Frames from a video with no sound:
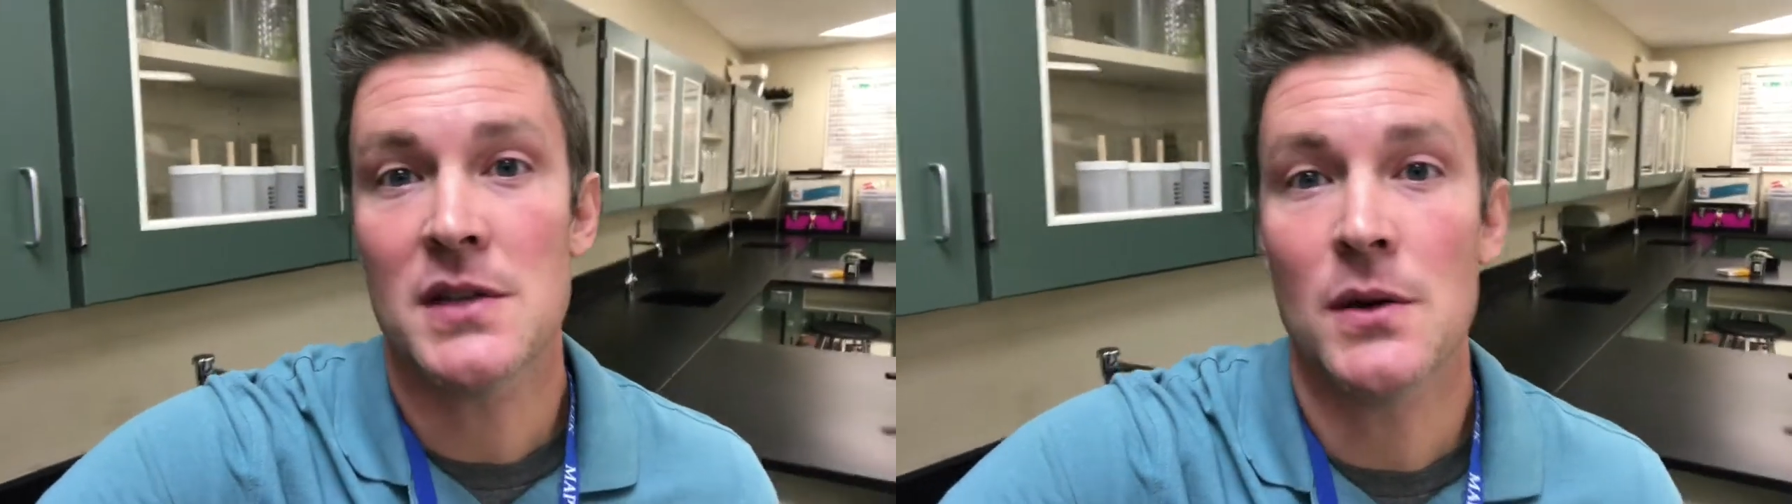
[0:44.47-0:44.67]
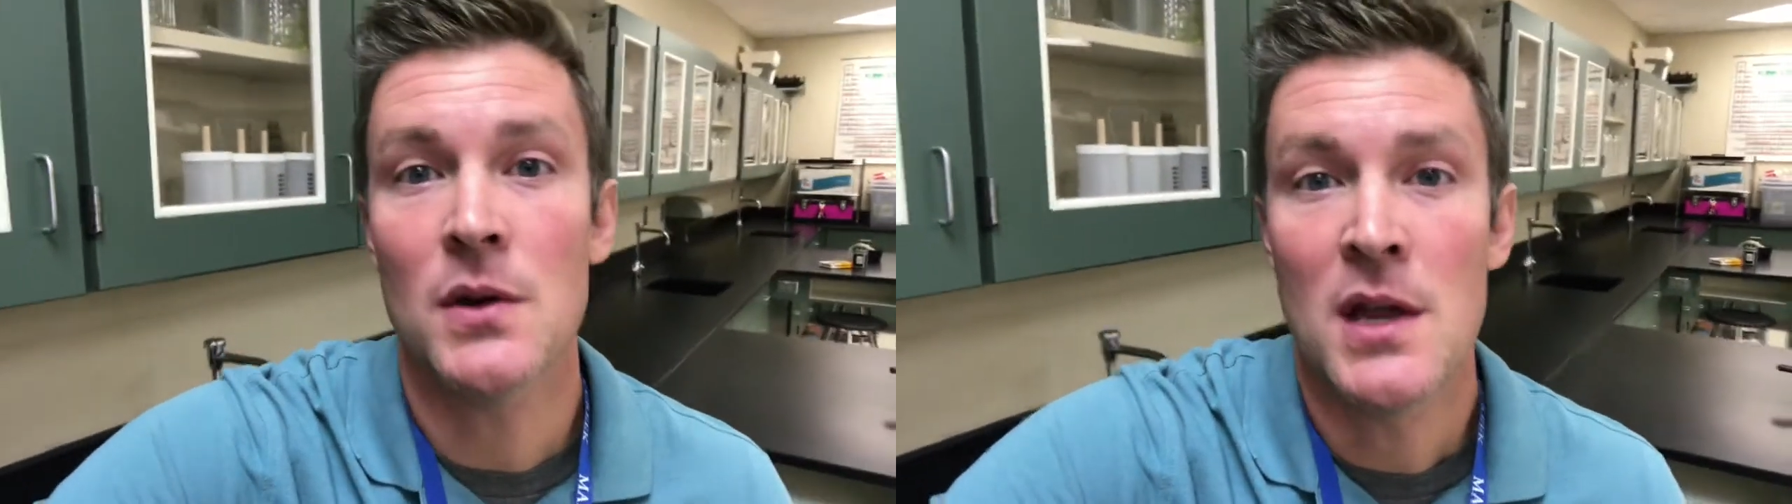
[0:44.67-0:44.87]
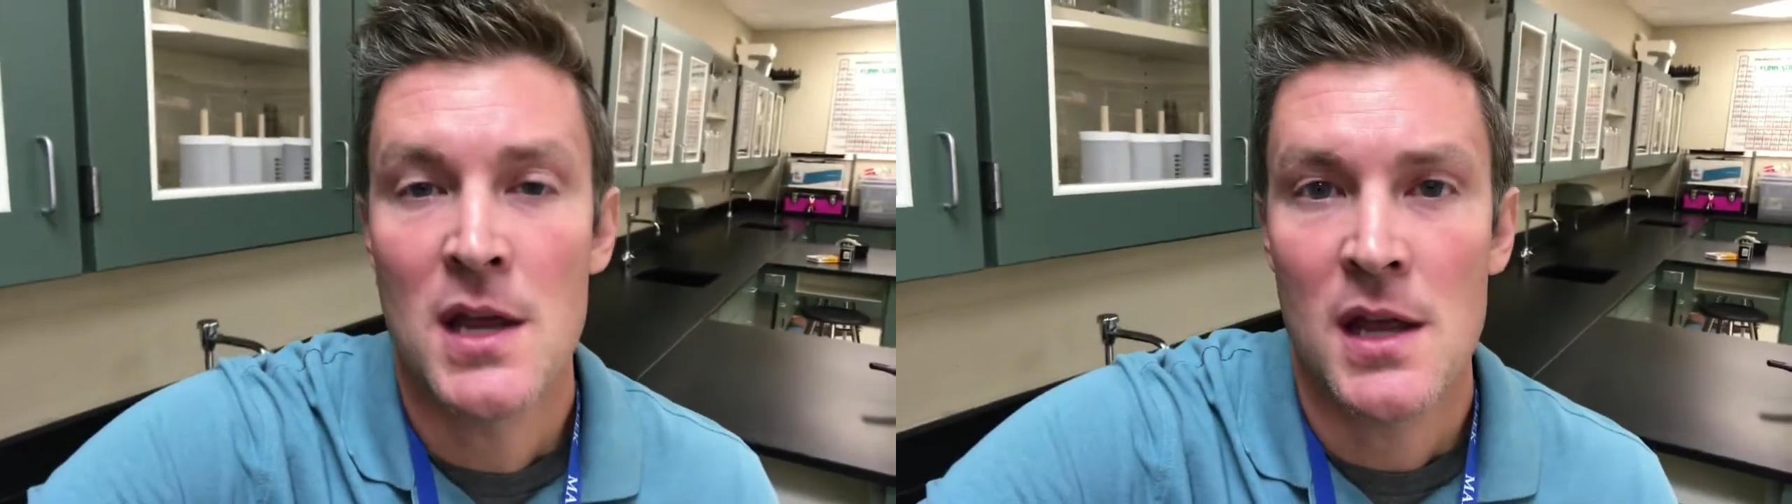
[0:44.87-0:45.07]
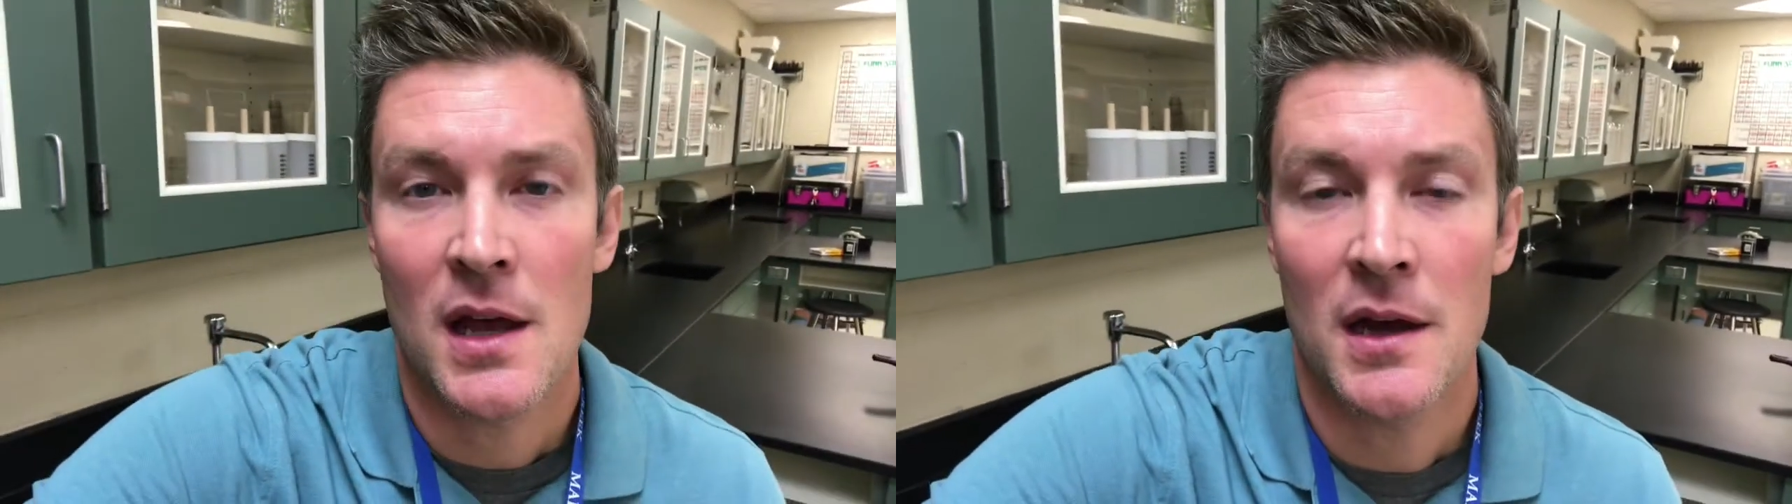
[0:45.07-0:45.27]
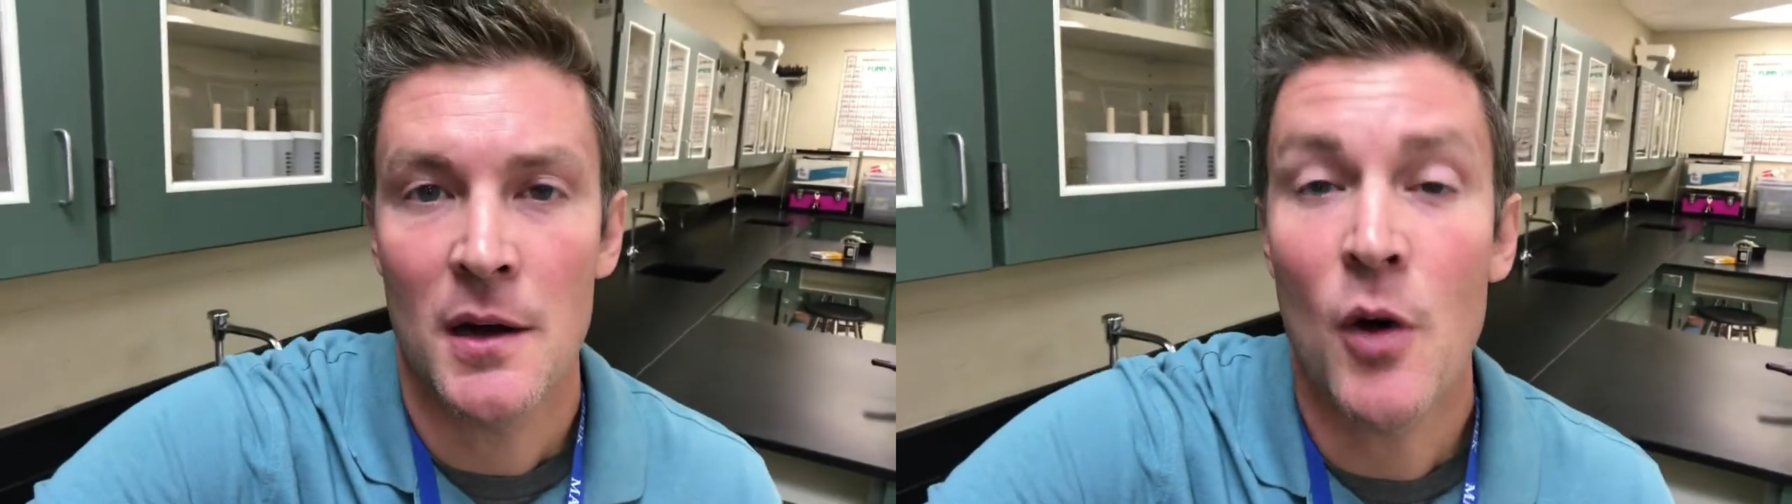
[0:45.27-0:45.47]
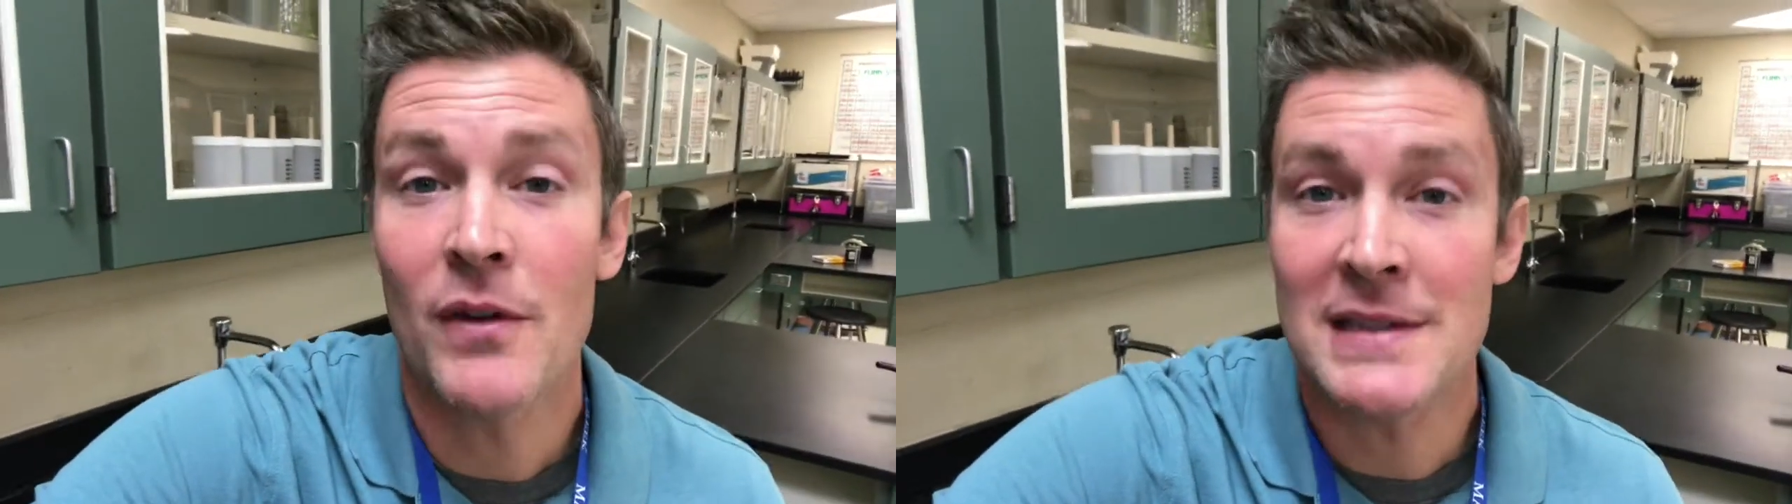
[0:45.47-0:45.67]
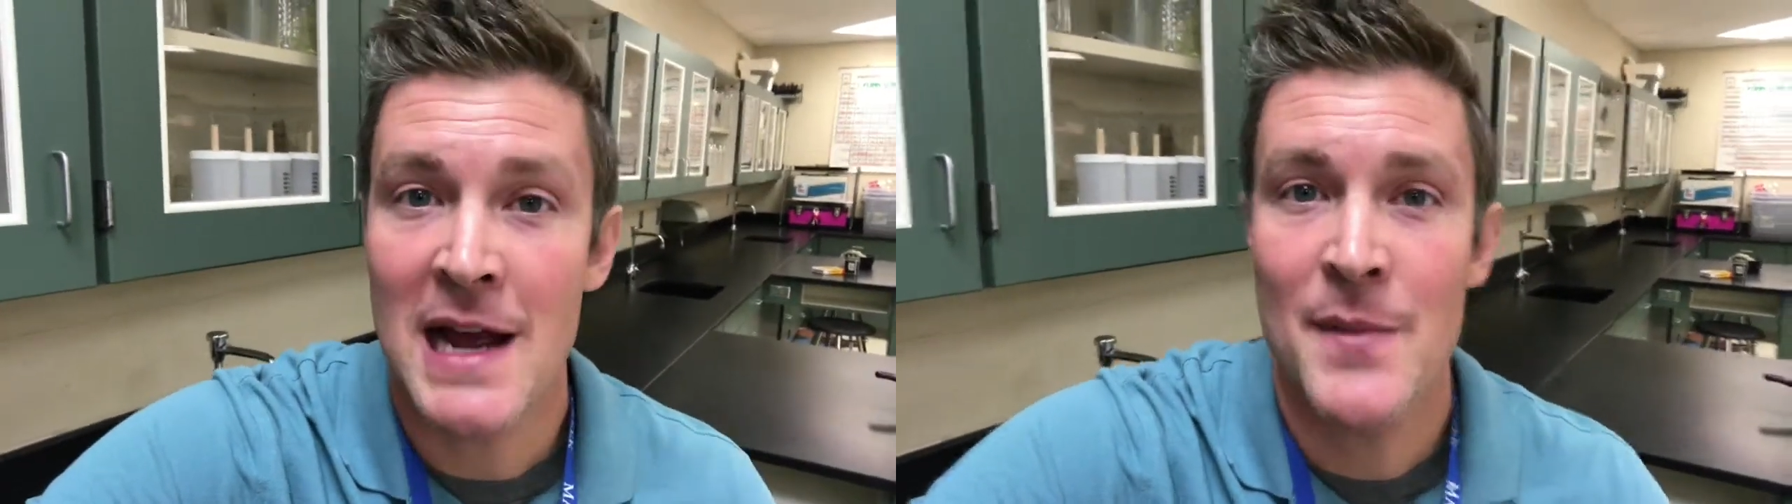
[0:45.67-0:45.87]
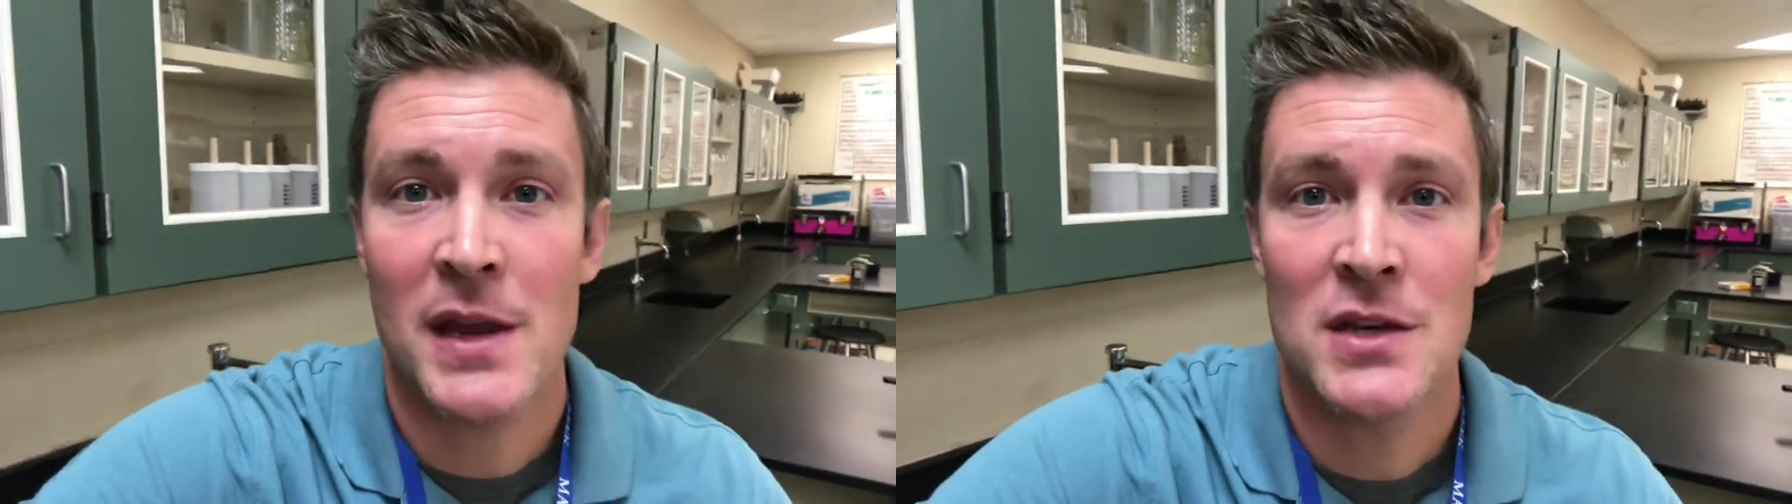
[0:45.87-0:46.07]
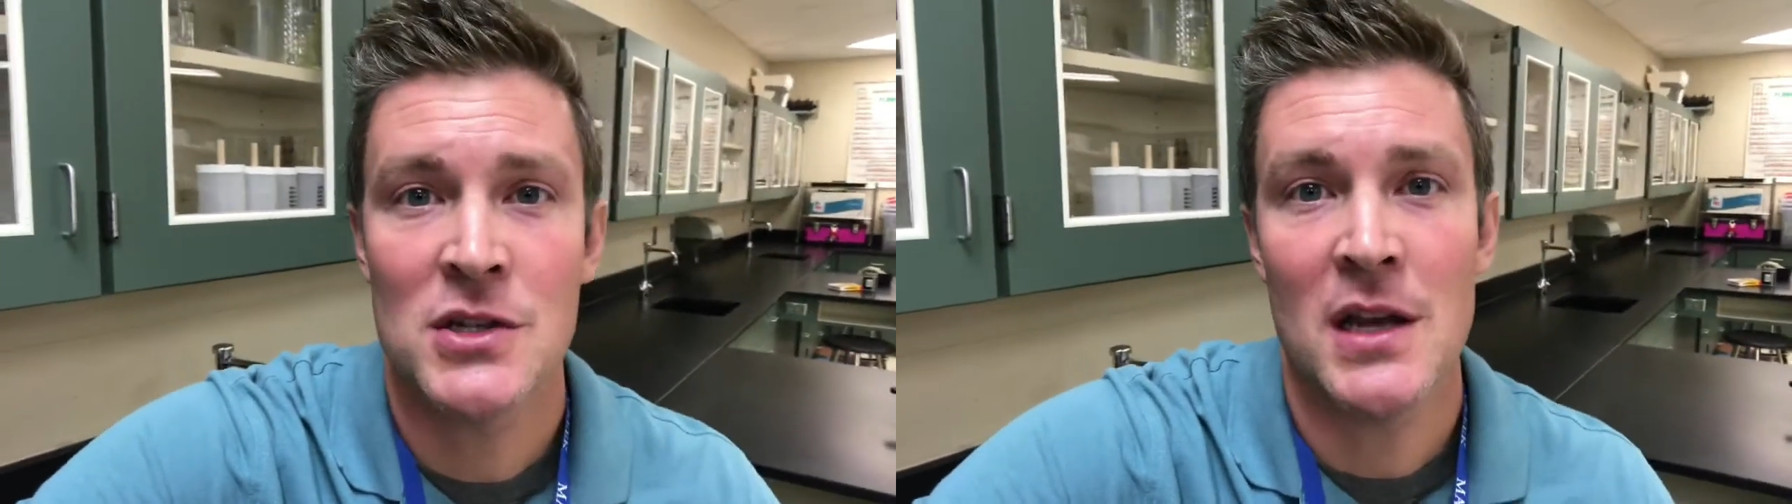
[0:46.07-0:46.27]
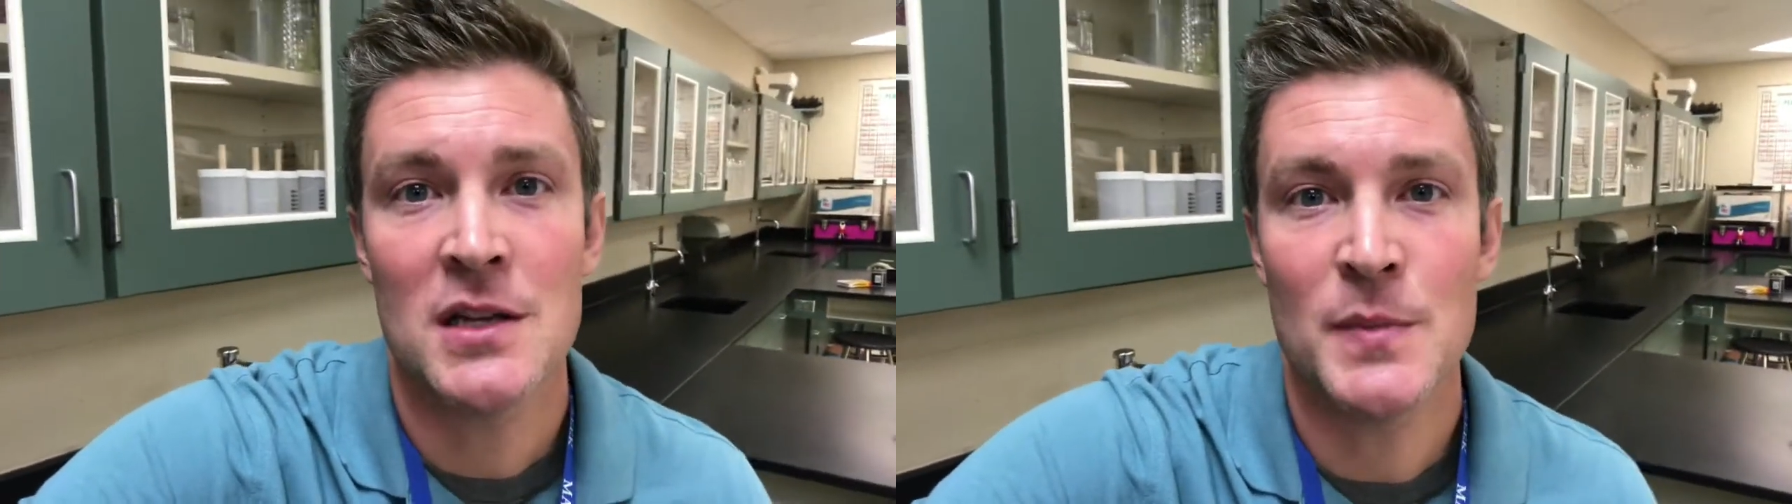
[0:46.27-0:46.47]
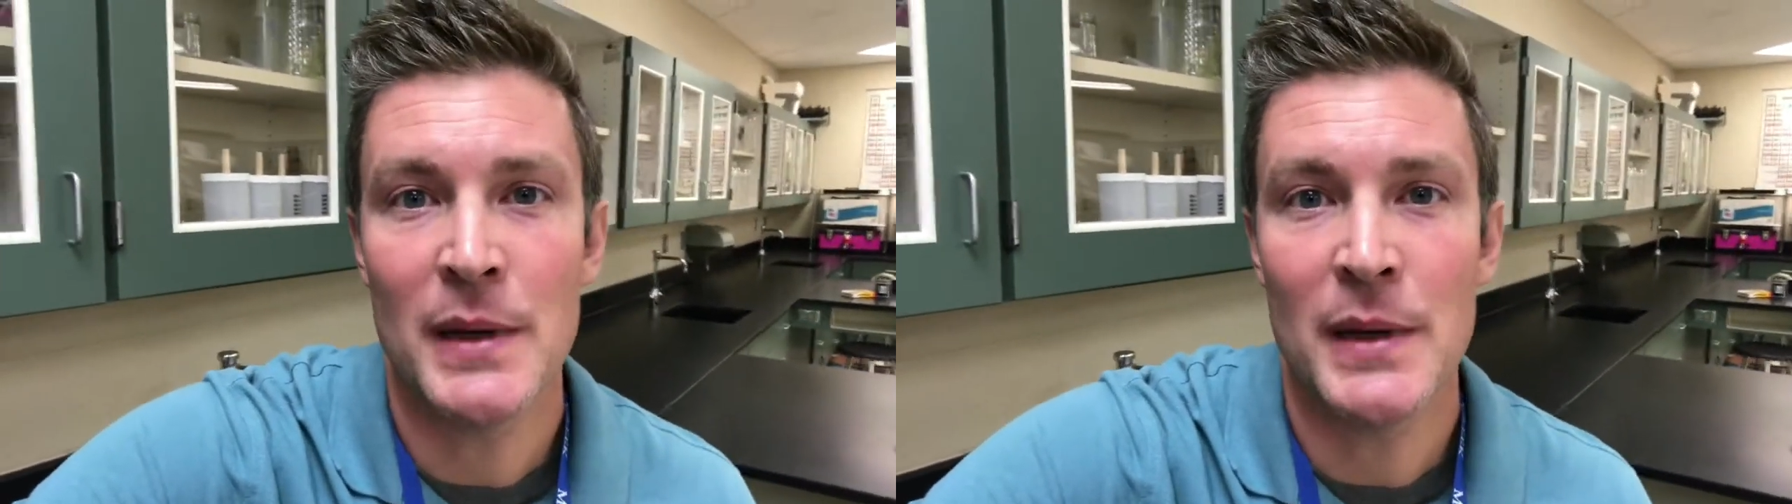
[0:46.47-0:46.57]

So uh, over time it can change,